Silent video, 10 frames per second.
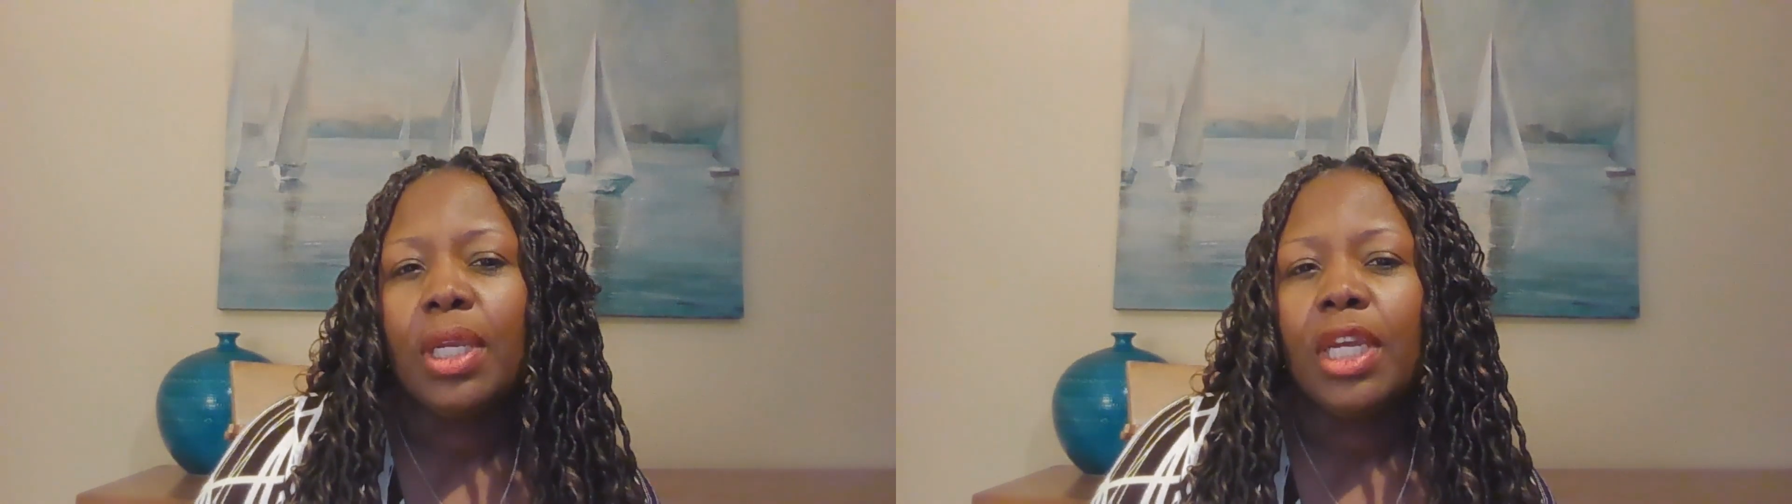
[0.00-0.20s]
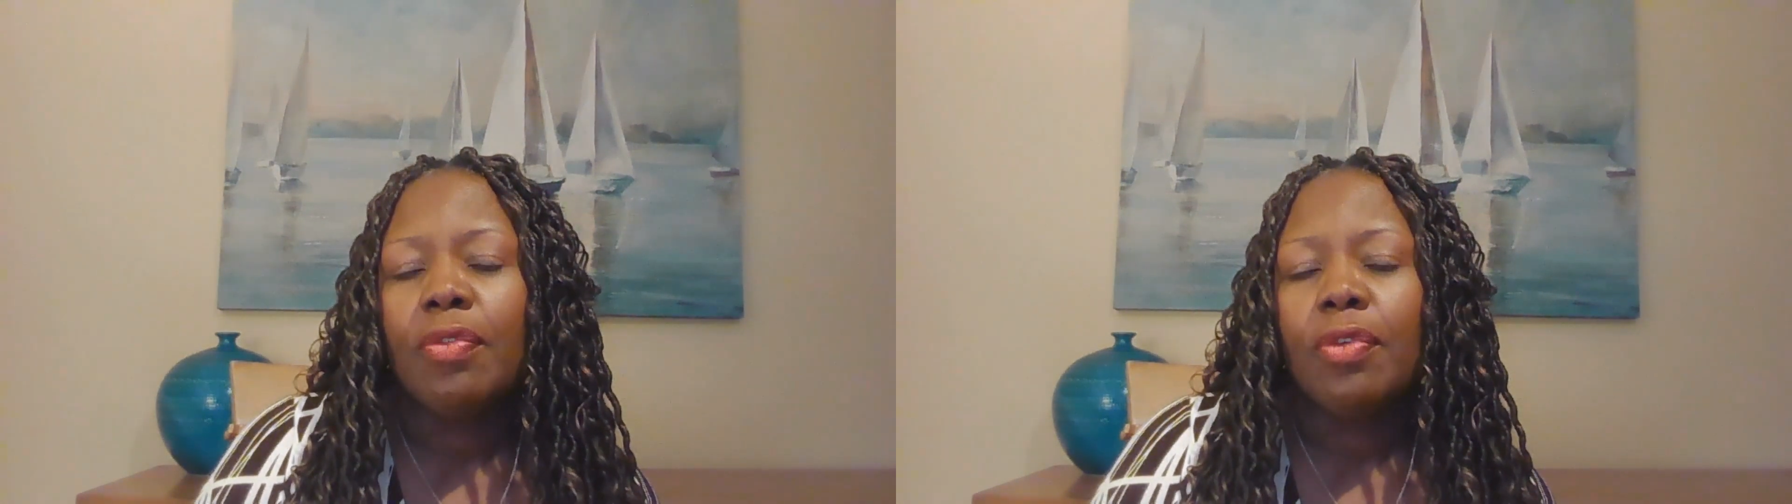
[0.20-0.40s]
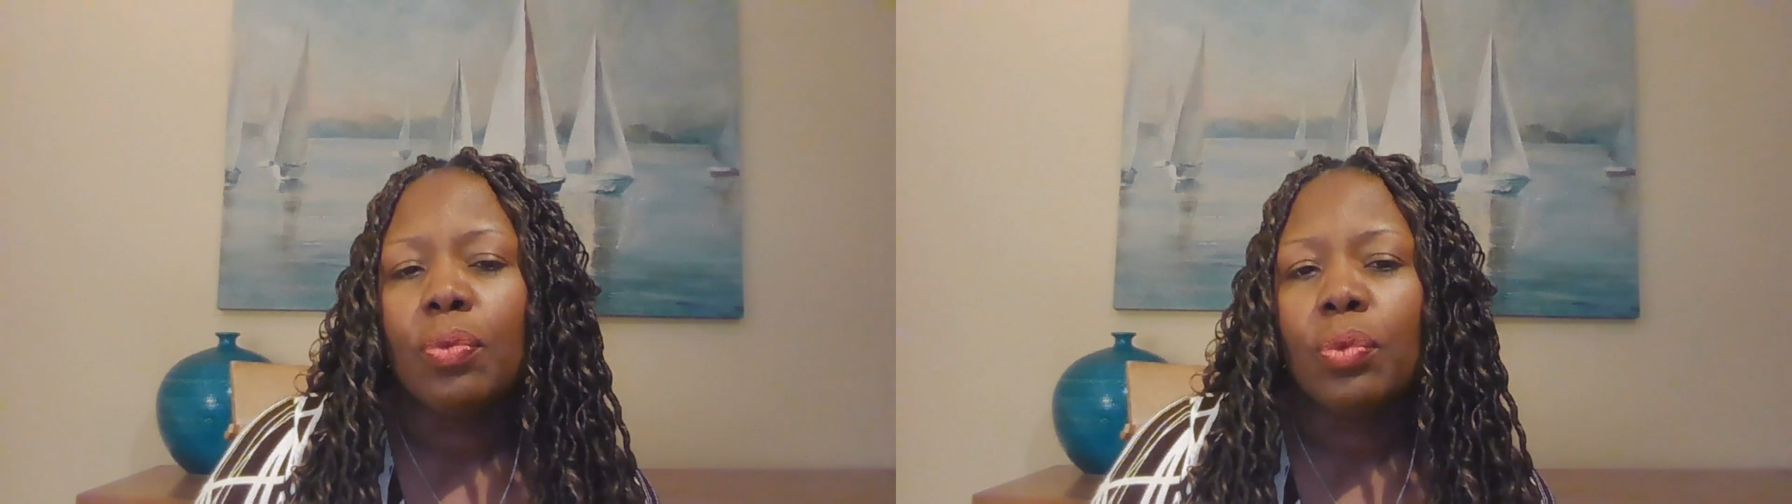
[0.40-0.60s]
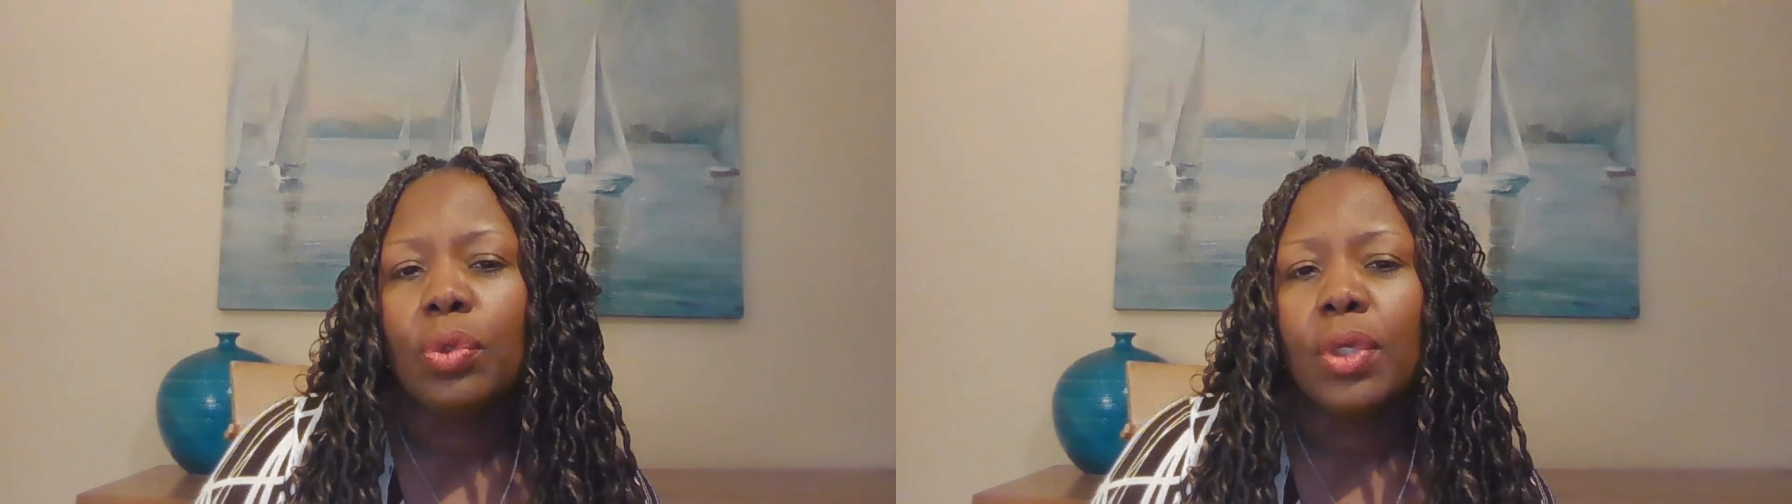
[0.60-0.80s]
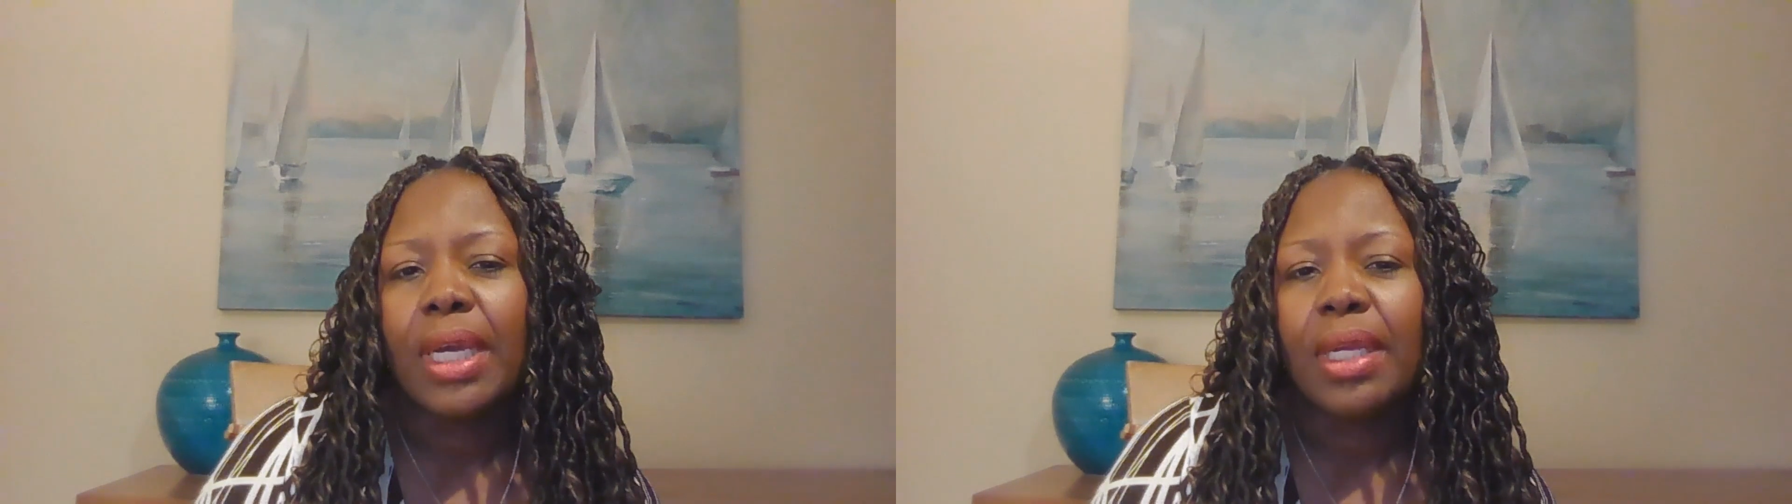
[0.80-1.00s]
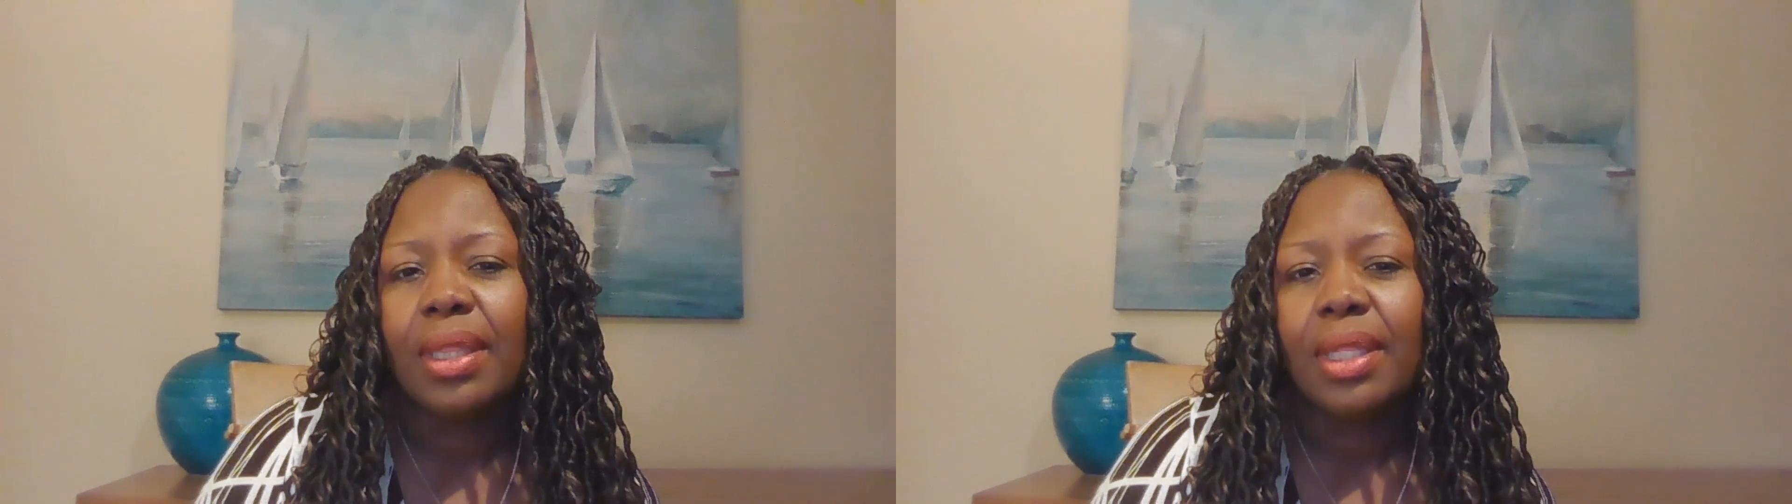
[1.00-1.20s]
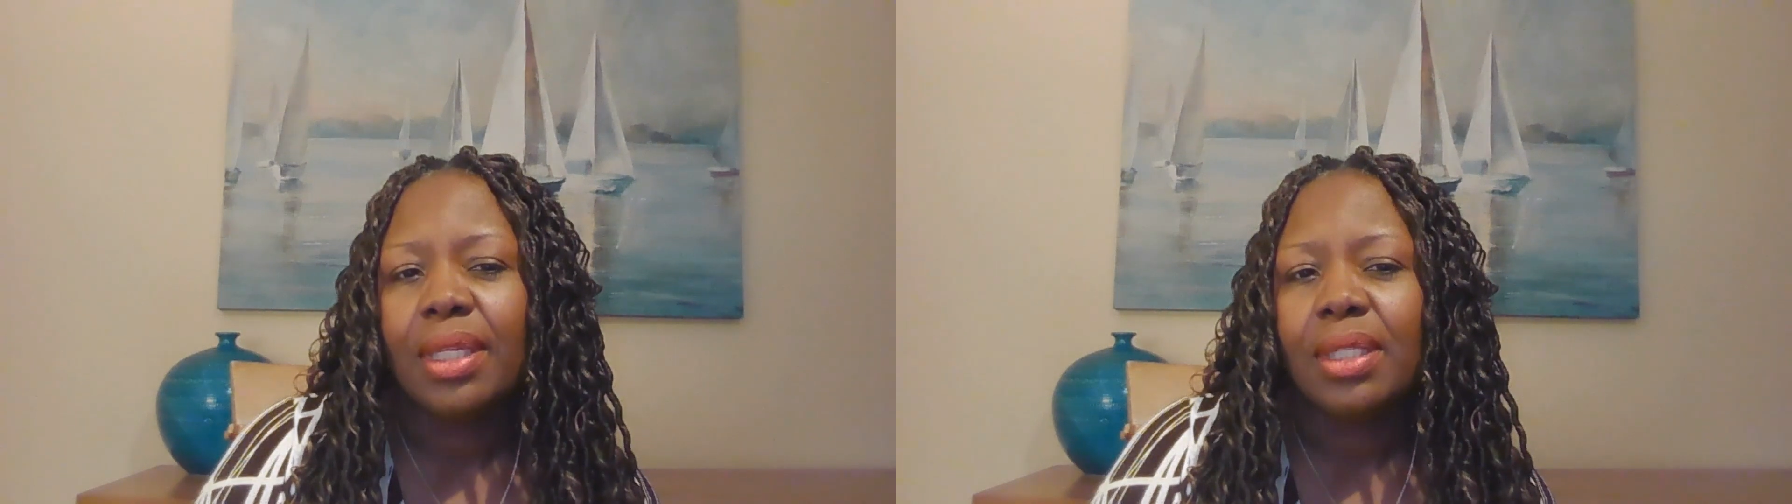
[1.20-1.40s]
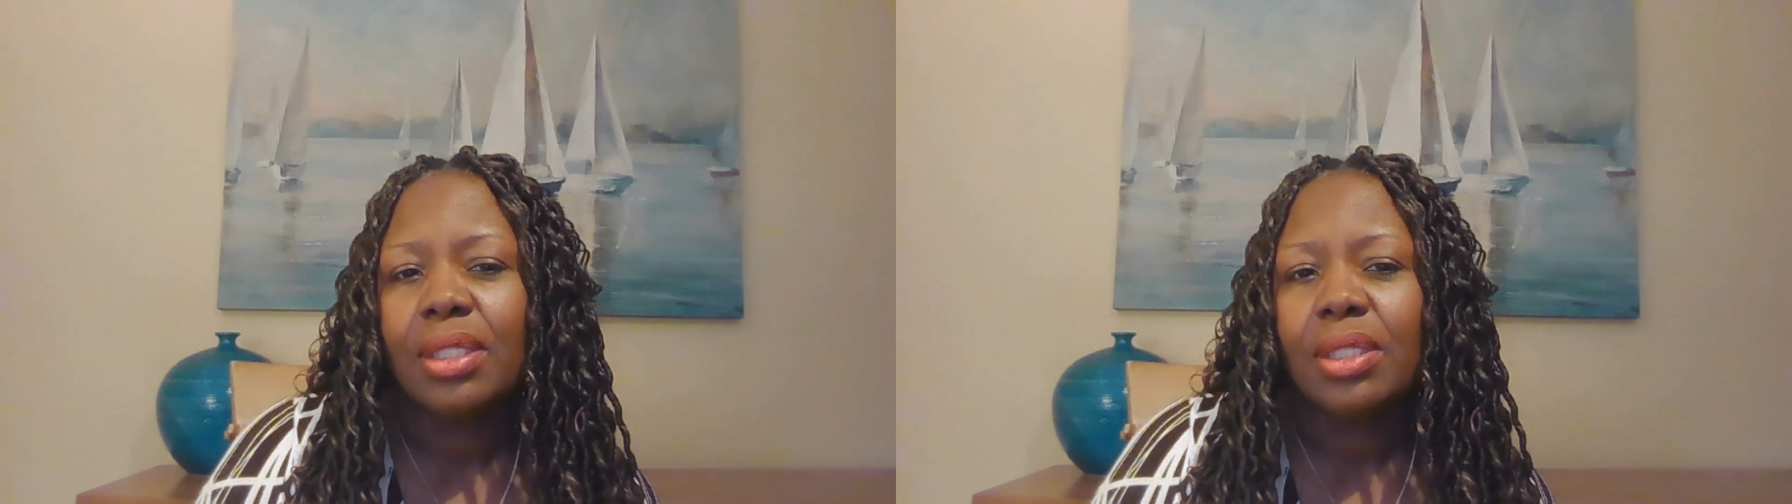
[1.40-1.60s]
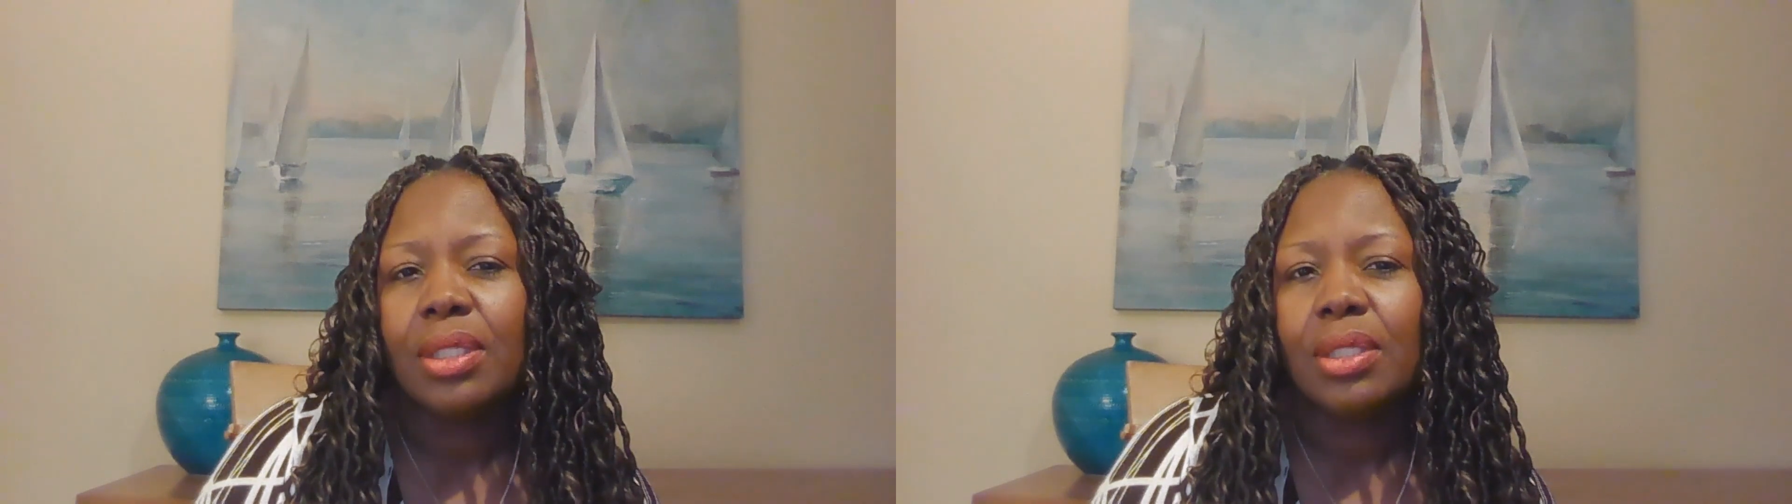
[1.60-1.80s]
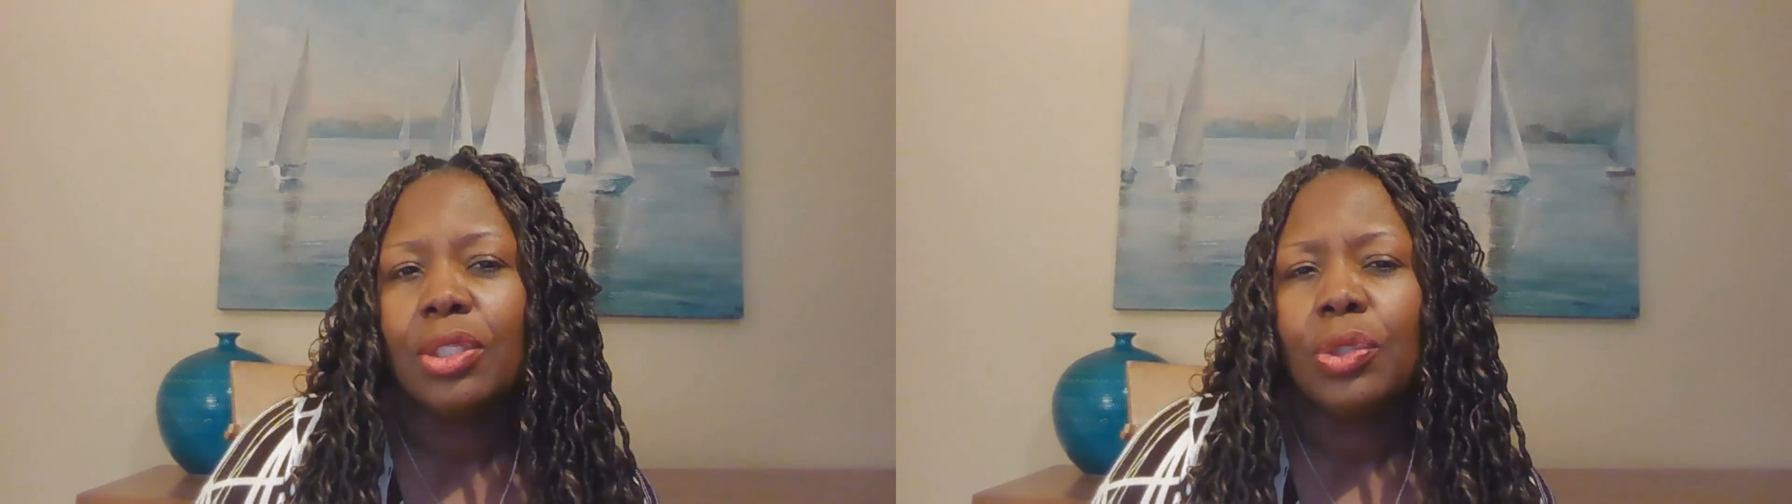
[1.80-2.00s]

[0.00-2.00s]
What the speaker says: to give a rule like this,